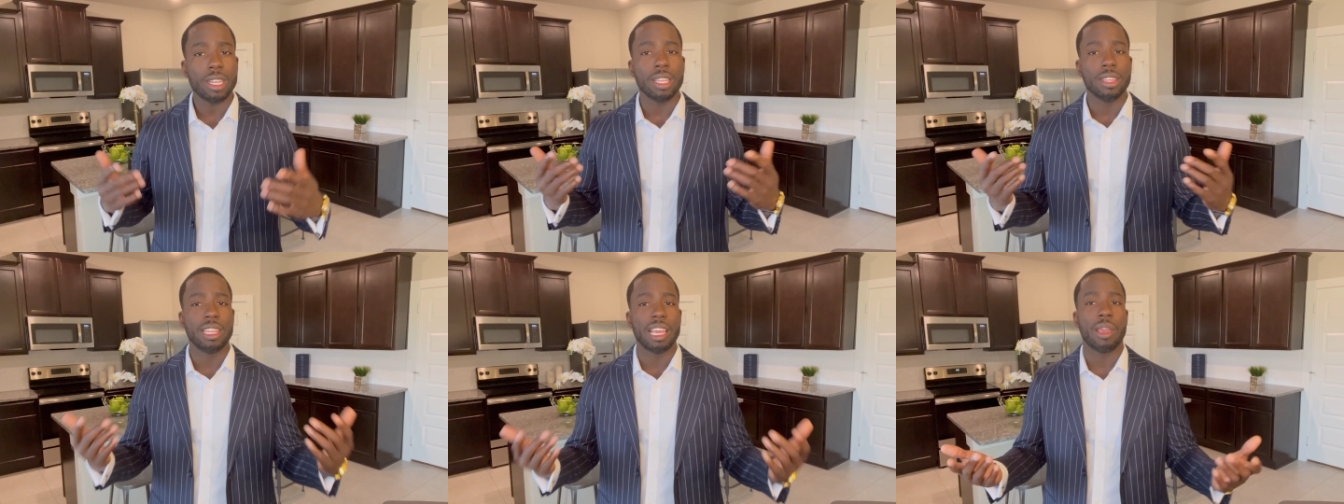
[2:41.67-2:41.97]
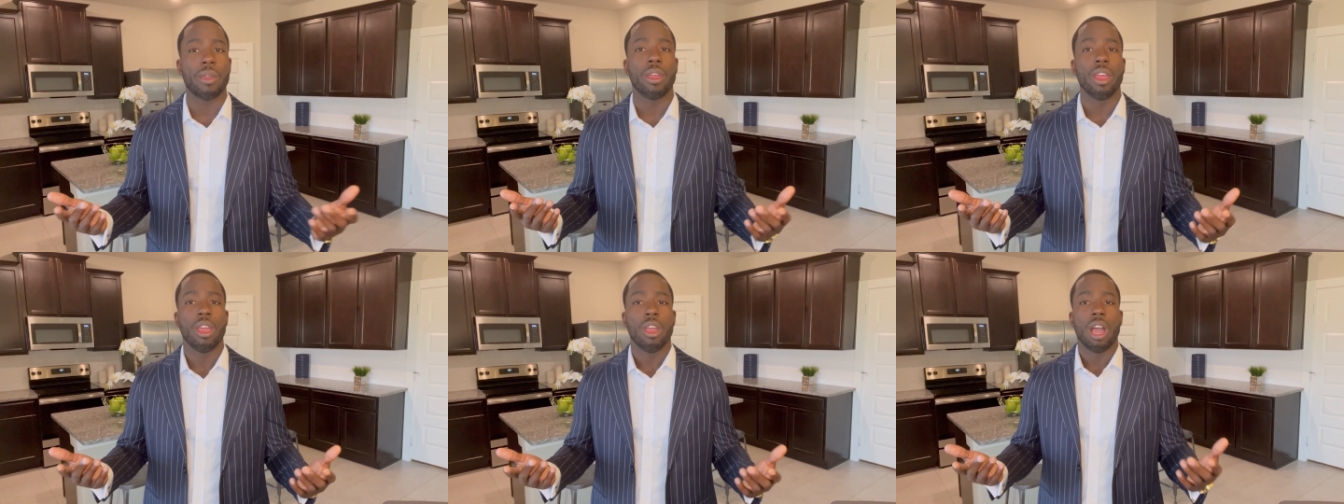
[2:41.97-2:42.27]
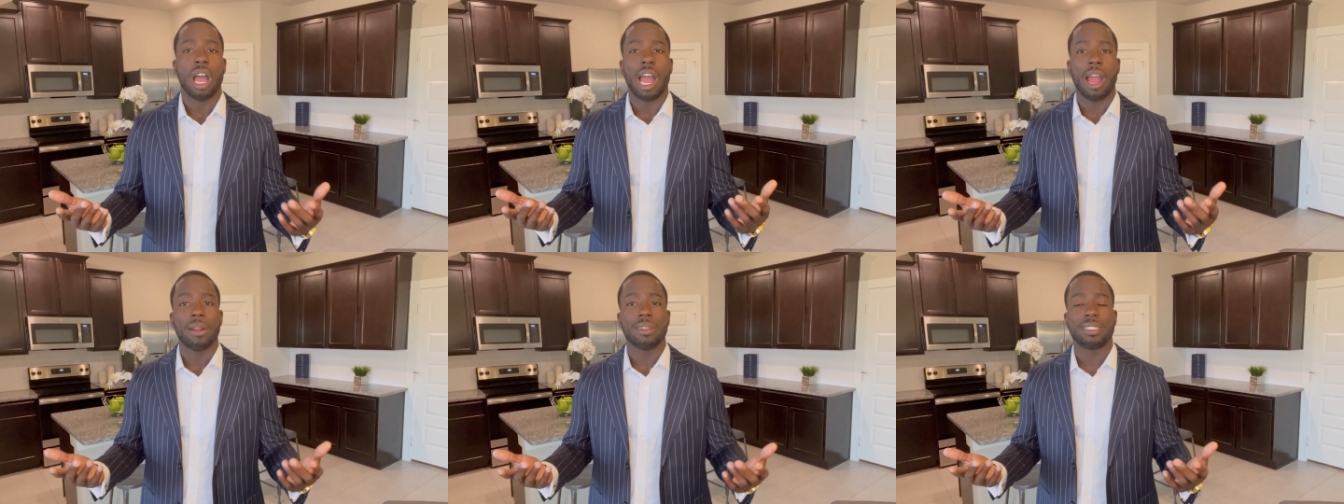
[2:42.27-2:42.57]
that
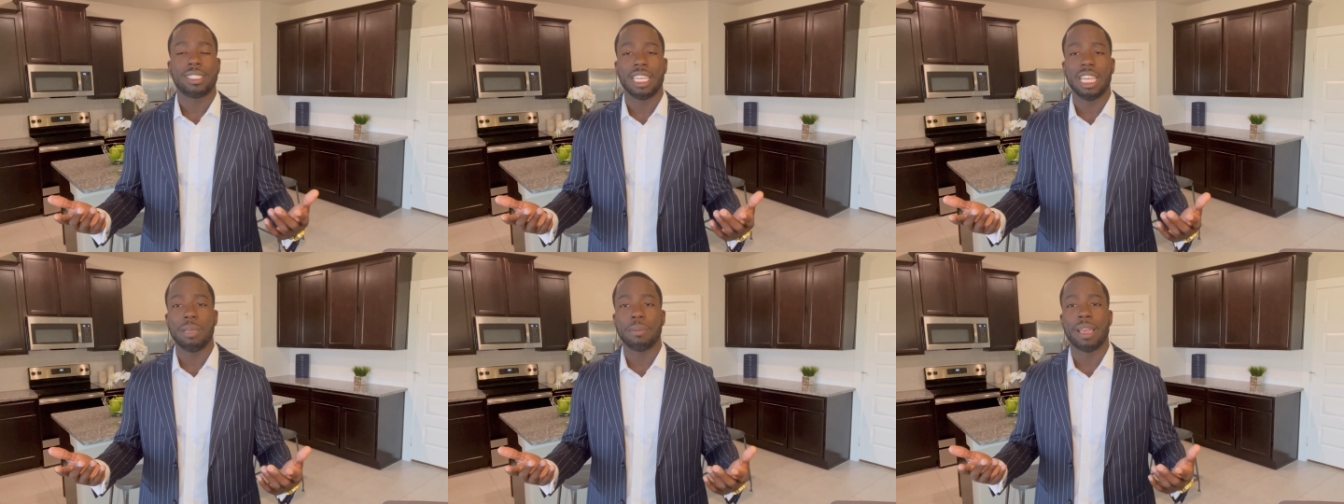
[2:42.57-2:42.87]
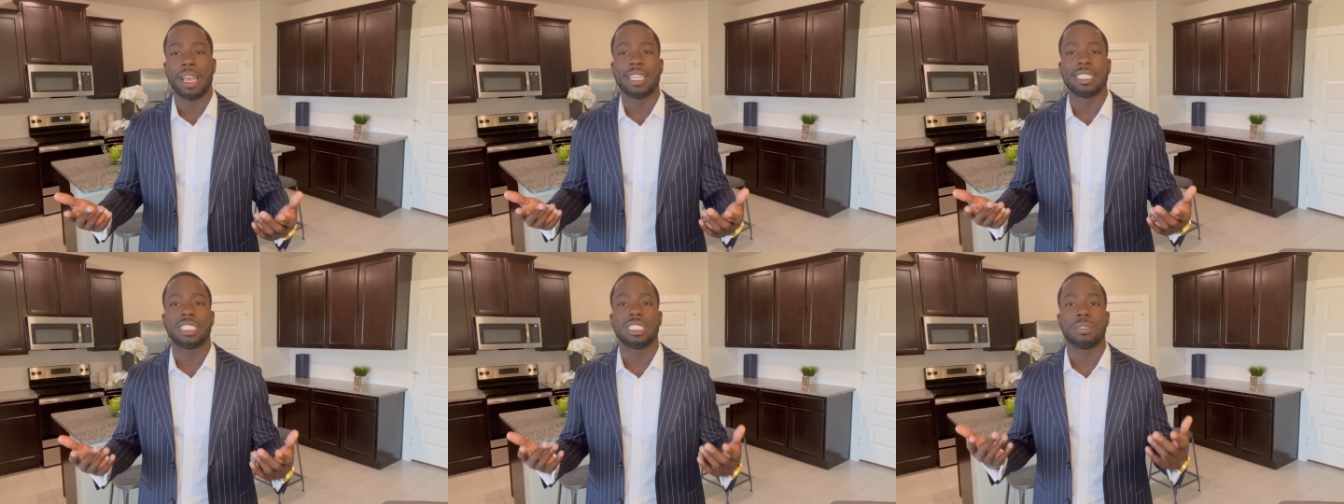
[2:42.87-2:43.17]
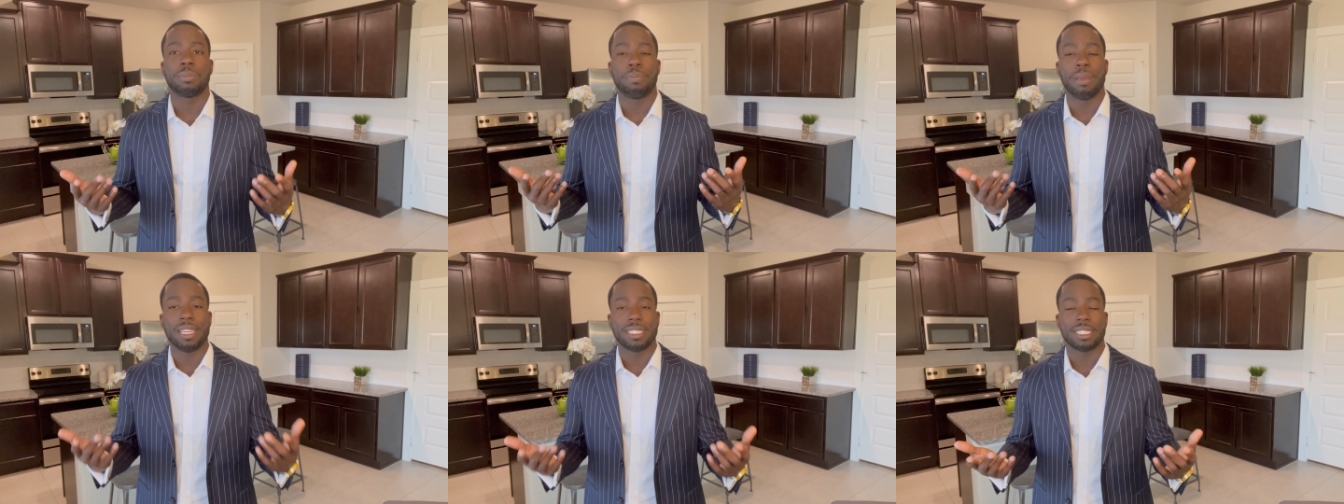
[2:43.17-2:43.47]
our team has
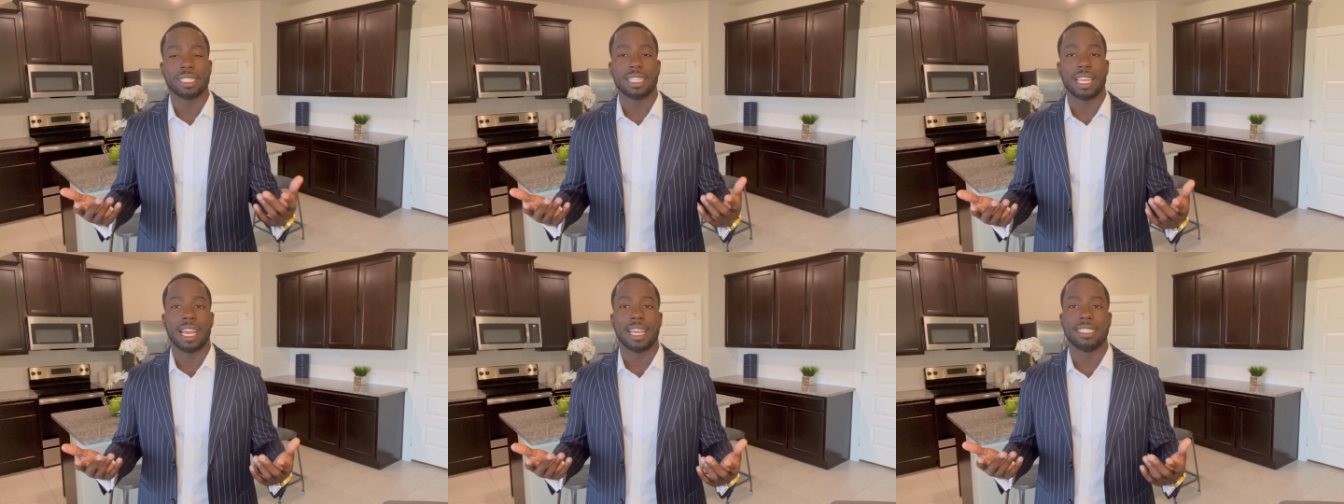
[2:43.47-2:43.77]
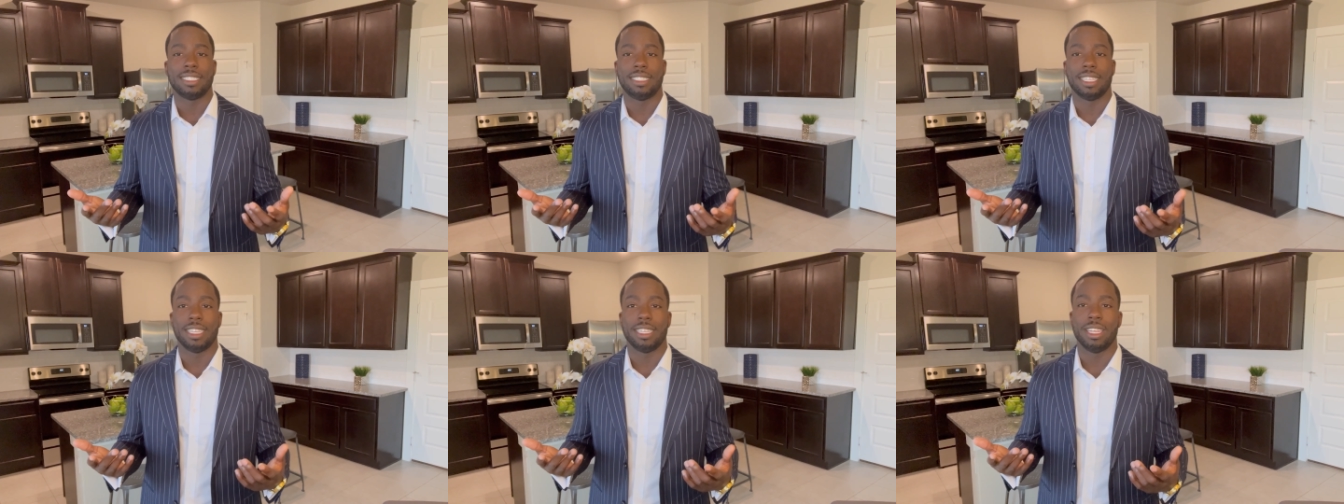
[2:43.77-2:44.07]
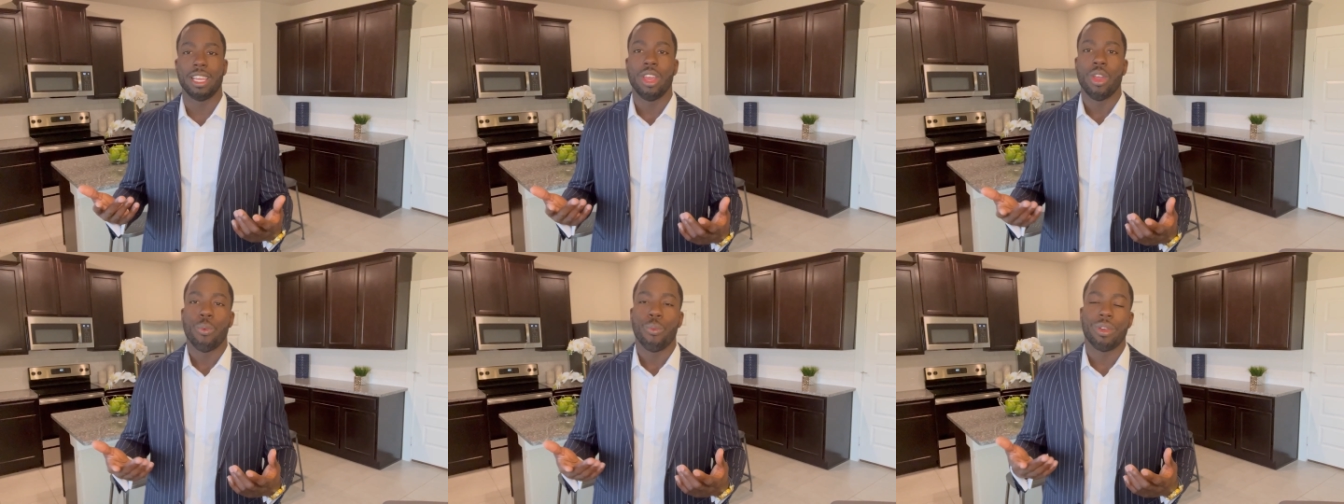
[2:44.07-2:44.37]
specialized in